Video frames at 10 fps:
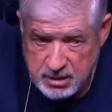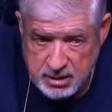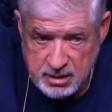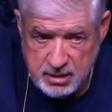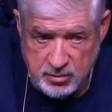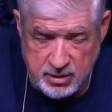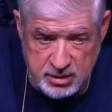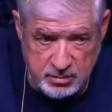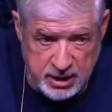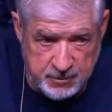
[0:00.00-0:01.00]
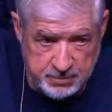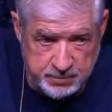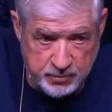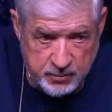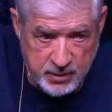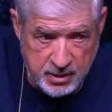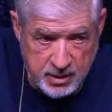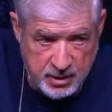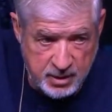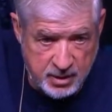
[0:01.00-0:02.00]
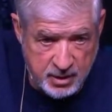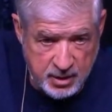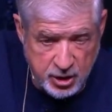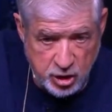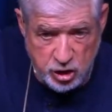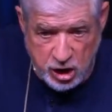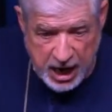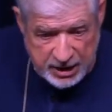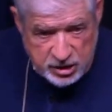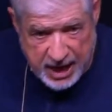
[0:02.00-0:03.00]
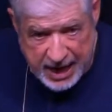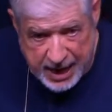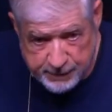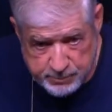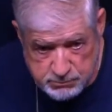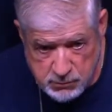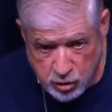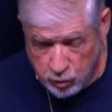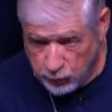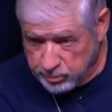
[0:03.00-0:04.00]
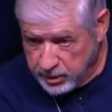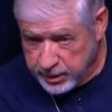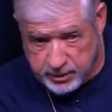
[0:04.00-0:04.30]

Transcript: Are you with me? Yep. You got to have movement.